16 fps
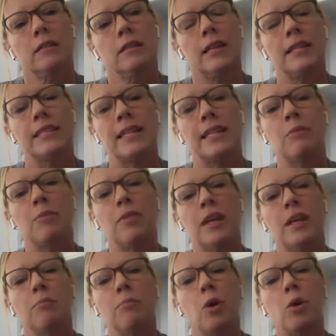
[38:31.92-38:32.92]
Yeah, same
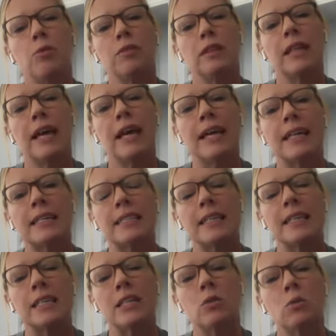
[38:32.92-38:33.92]
thing, both legs
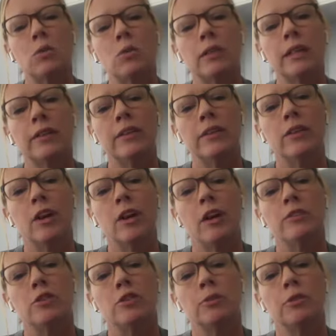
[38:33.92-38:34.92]
equal in their
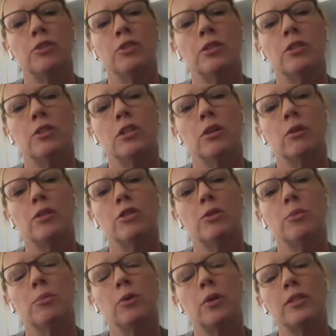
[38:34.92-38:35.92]
contribution. So as
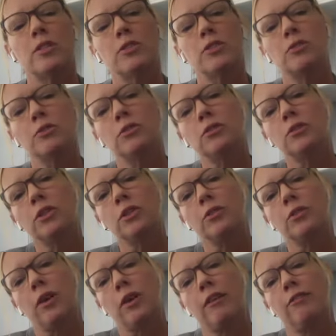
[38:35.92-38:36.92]
you press through
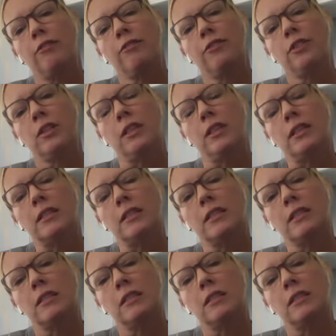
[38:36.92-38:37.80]
your right foot,